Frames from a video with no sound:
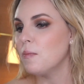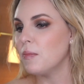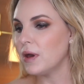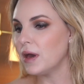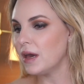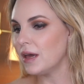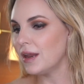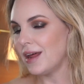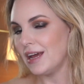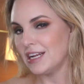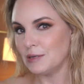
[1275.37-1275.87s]
but
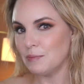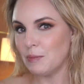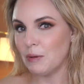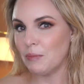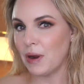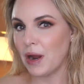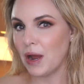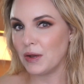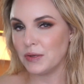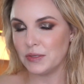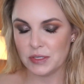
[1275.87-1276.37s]
I did my
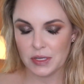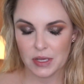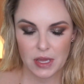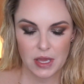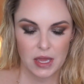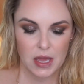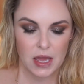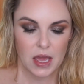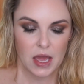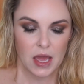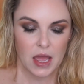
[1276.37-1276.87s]
brows.
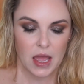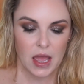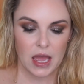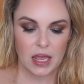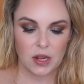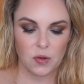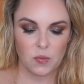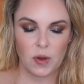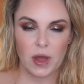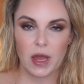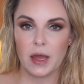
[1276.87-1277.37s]

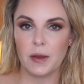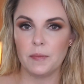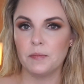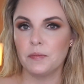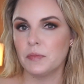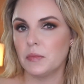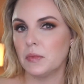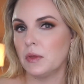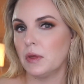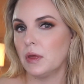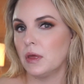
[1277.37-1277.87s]
Anyway,
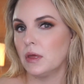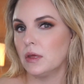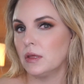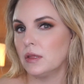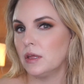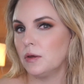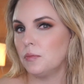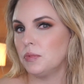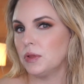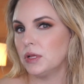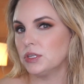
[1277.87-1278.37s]

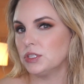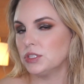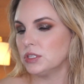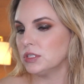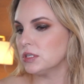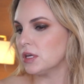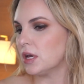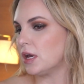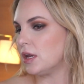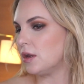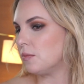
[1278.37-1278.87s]
that blush
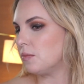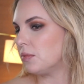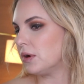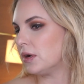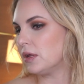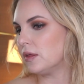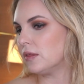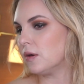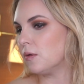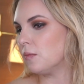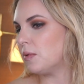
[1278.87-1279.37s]
is kind of
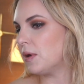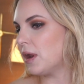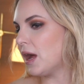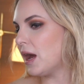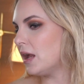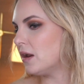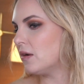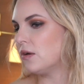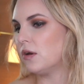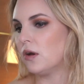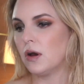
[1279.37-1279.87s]
pretty though, but
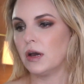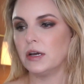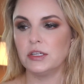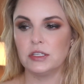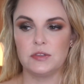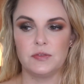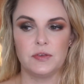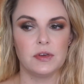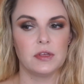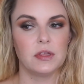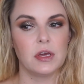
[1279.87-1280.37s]
I don't know, I
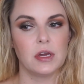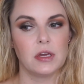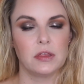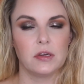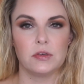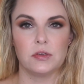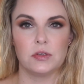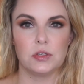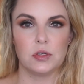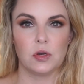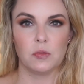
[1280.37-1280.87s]
just feel like
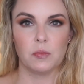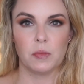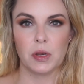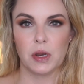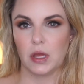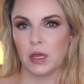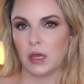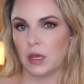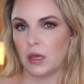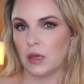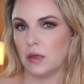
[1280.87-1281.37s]
there's so
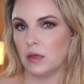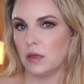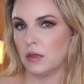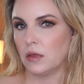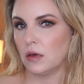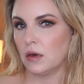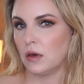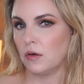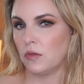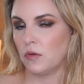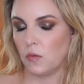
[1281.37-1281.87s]
many
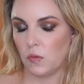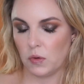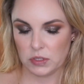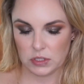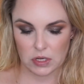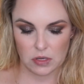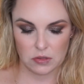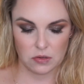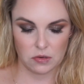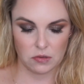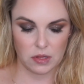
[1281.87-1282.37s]
other
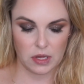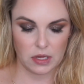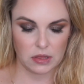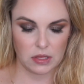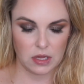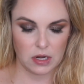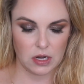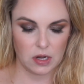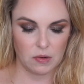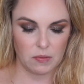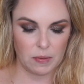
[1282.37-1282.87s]
ones out there like
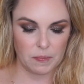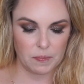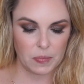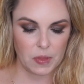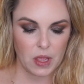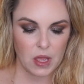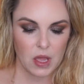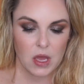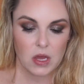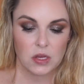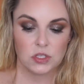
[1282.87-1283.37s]
that. Anyway,
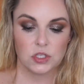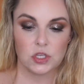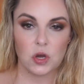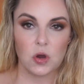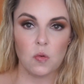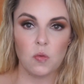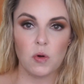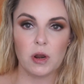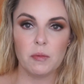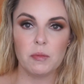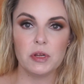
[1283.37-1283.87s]

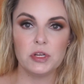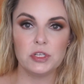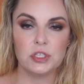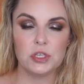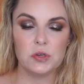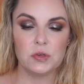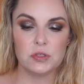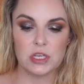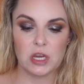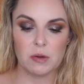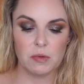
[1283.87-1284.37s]
so what I'm gonna
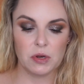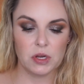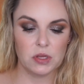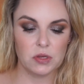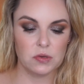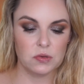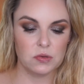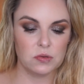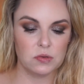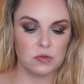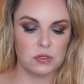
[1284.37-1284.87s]
do is I'm gonna
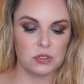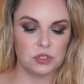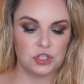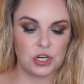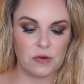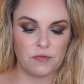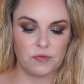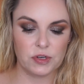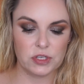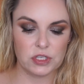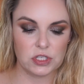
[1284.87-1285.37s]
use
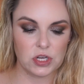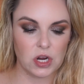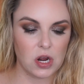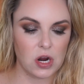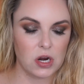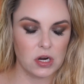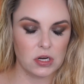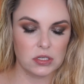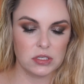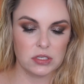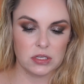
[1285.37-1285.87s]
Jeffree
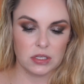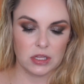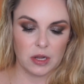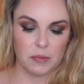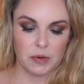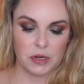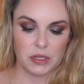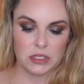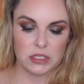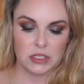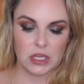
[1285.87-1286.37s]
Star's
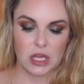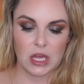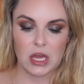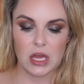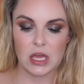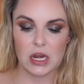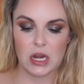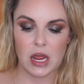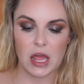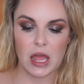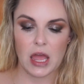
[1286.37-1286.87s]
Celebrity
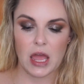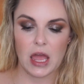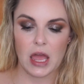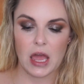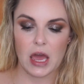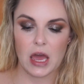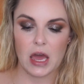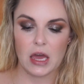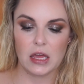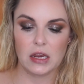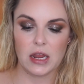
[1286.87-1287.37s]
Skin
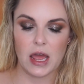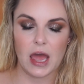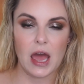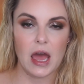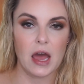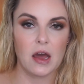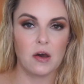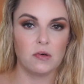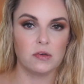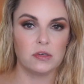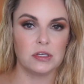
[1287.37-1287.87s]
and
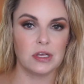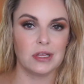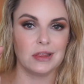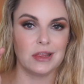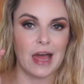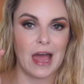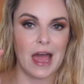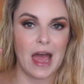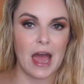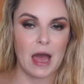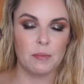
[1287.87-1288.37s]
HAUS
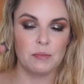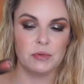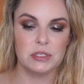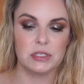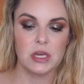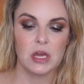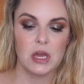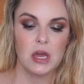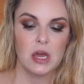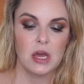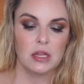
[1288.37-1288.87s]

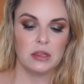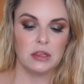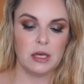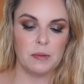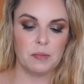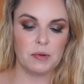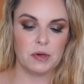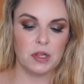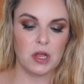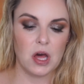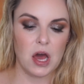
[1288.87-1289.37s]
Labs
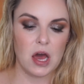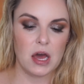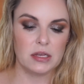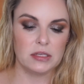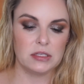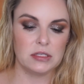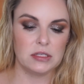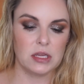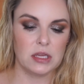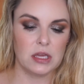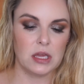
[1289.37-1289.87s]
lip
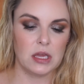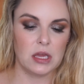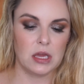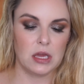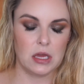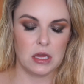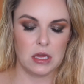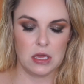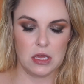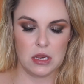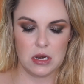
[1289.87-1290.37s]
gloss
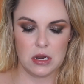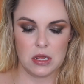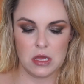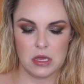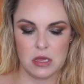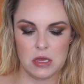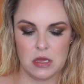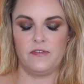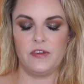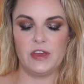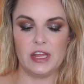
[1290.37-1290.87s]
in
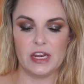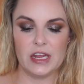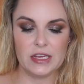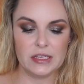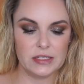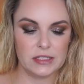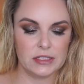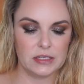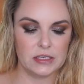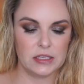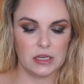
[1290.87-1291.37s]

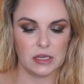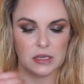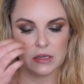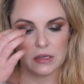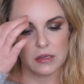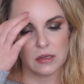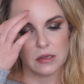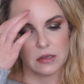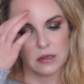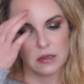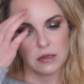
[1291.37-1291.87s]
Venus.
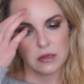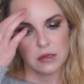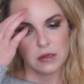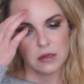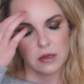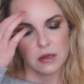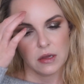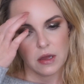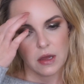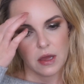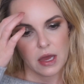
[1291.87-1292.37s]

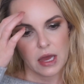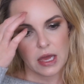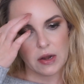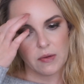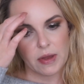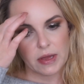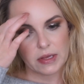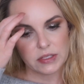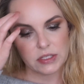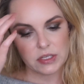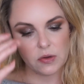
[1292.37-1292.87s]

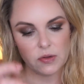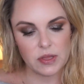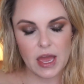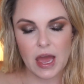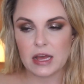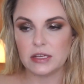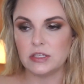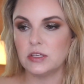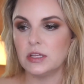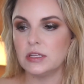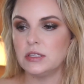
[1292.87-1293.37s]
Anyway, so
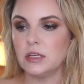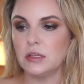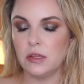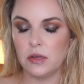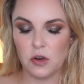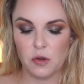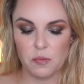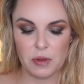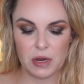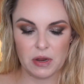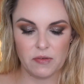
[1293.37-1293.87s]
yeah, so that's a
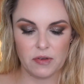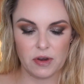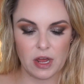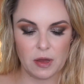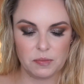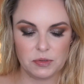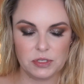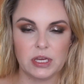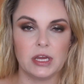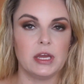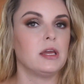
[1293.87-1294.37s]
little bit of an
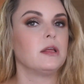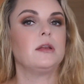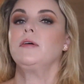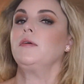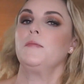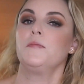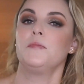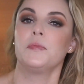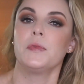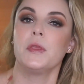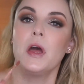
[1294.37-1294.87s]
update
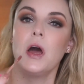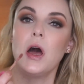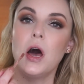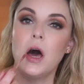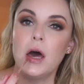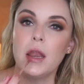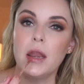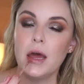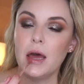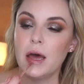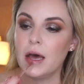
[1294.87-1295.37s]

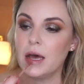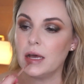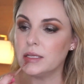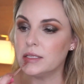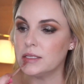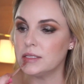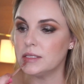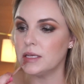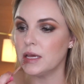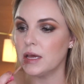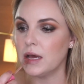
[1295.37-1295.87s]
on
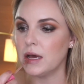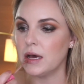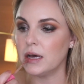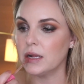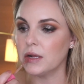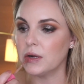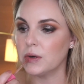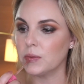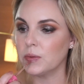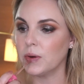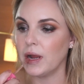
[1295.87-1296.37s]
us
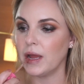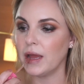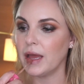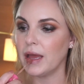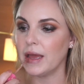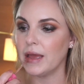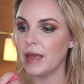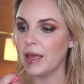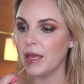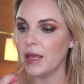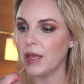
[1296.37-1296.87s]
on
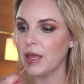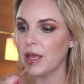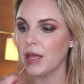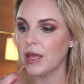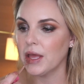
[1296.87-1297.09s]
Gray.